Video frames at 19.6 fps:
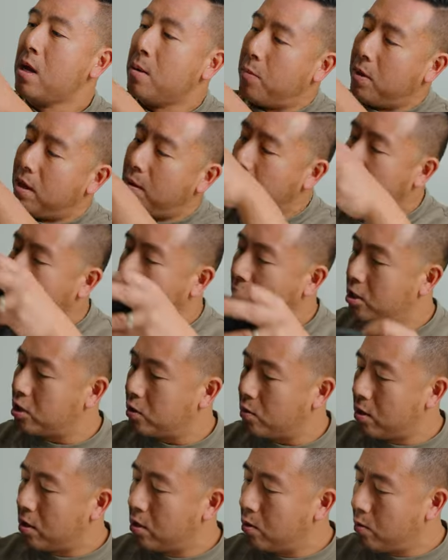But let me kind of
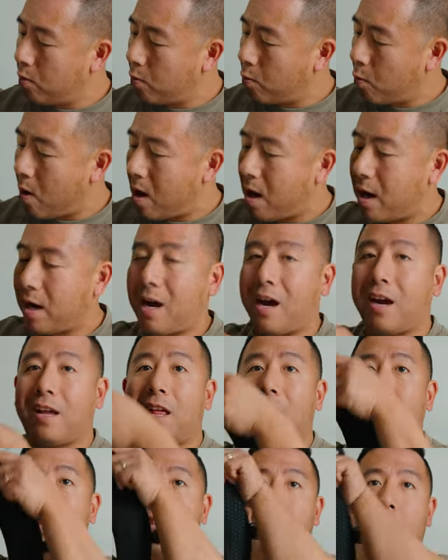show you why I
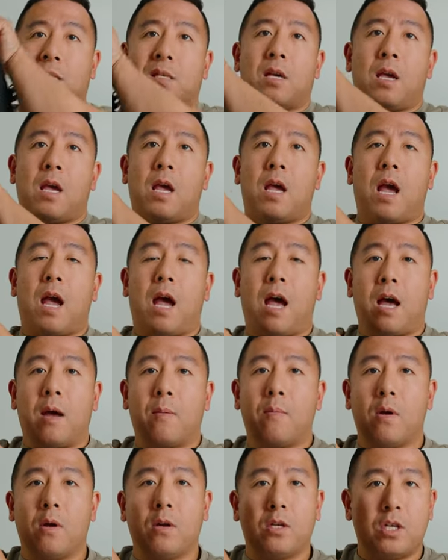like this.
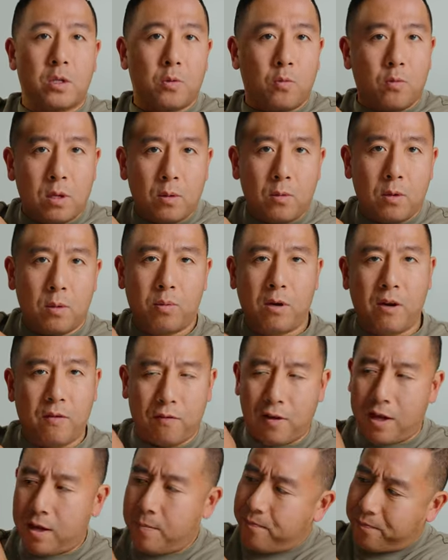Just really, really
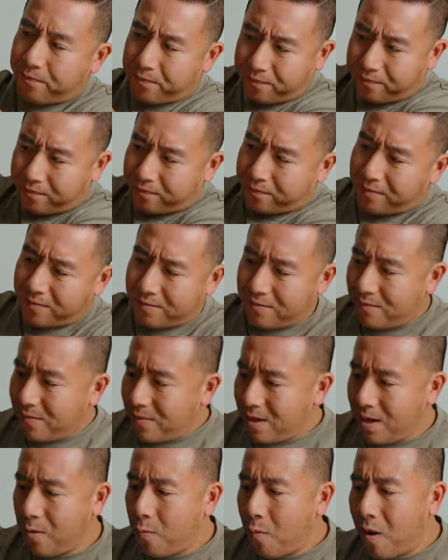briefly,
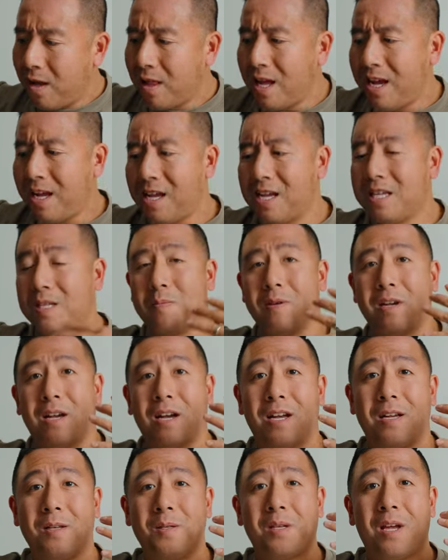why I like it is
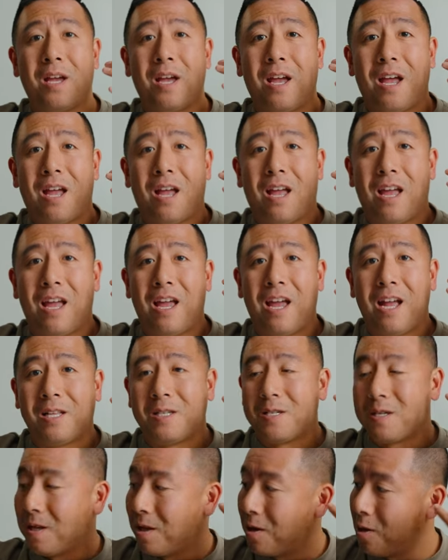because
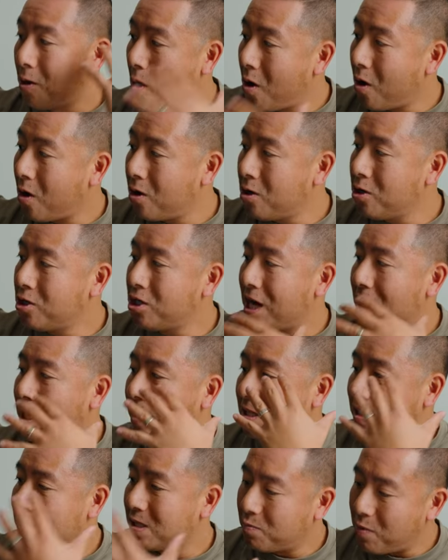it's large
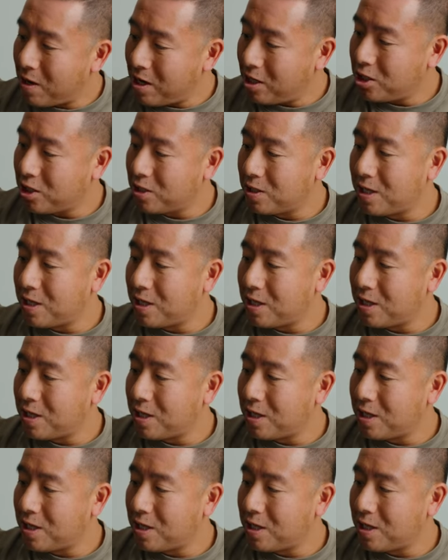and spacious,